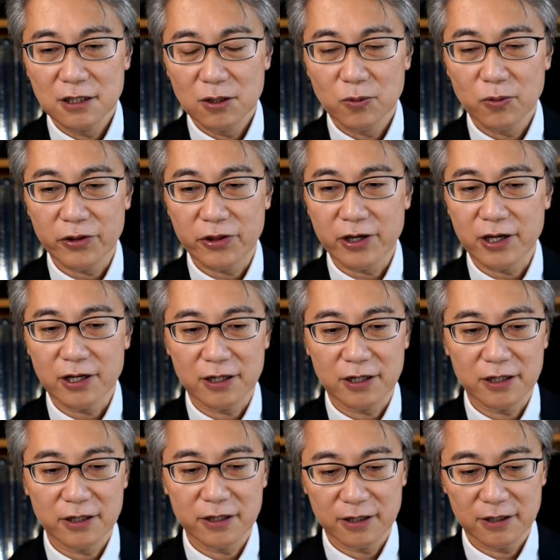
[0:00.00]
whether
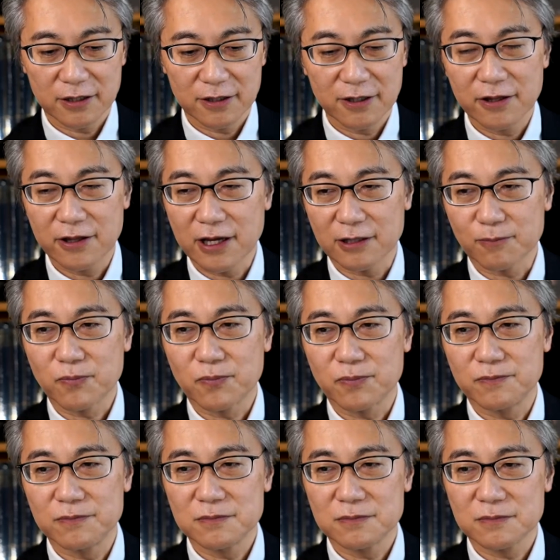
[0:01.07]
that
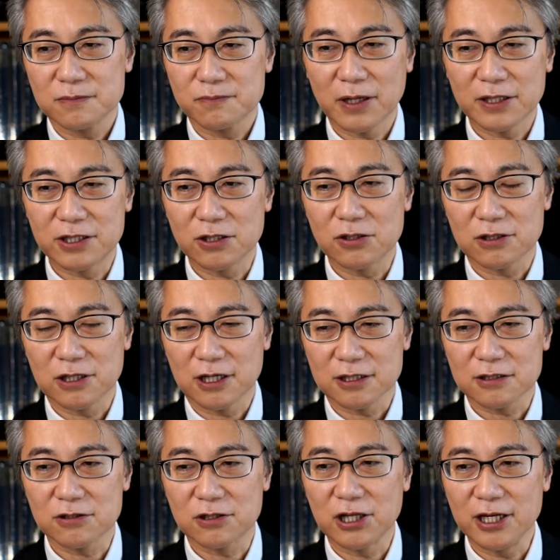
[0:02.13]
particular
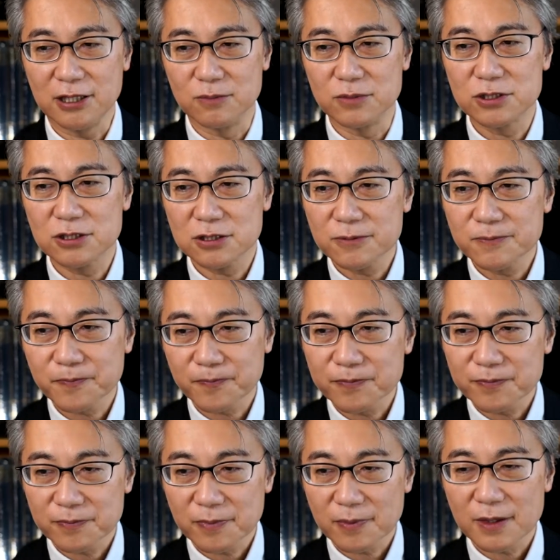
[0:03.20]
claims
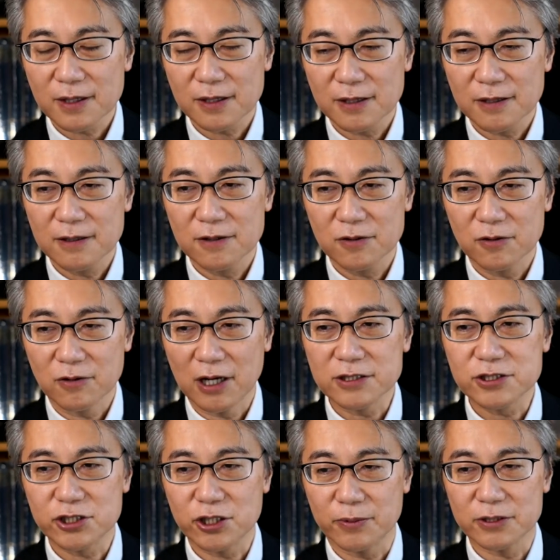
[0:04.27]
or
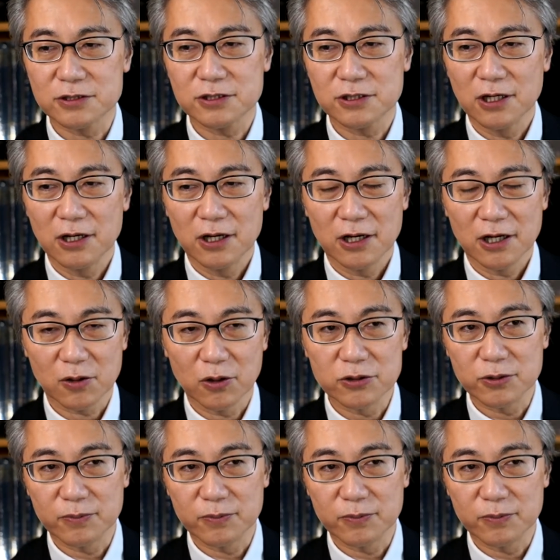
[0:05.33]
attributes are going to